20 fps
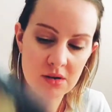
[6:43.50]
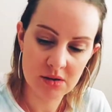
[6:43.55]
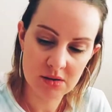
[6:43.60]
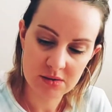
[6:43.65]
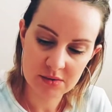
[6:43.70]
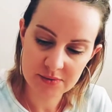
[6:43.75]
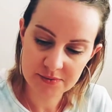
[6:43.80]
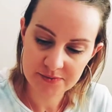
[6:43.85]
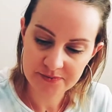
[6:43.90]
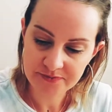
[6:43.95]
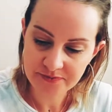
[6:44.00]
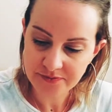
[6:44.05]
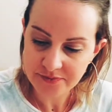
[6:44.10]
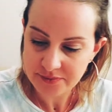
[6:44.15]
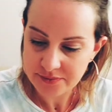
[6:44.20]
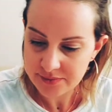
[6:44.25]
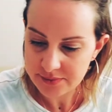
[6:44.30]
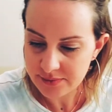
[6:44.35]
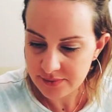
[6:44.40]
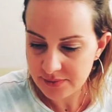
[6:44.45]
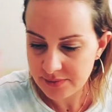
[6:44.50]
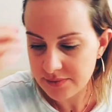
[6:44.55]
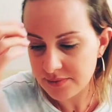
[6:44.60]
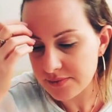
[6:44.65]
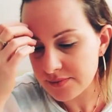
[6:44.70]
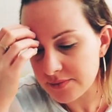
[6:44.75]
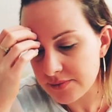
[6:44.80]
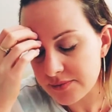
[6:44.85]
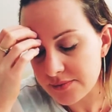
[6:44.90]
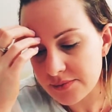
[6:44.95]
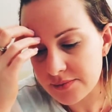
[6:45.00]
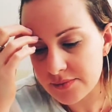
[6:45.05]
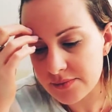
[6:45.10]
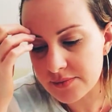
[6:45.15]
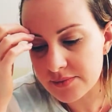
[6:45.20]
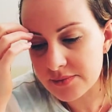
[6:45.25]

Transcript: (no one is talking)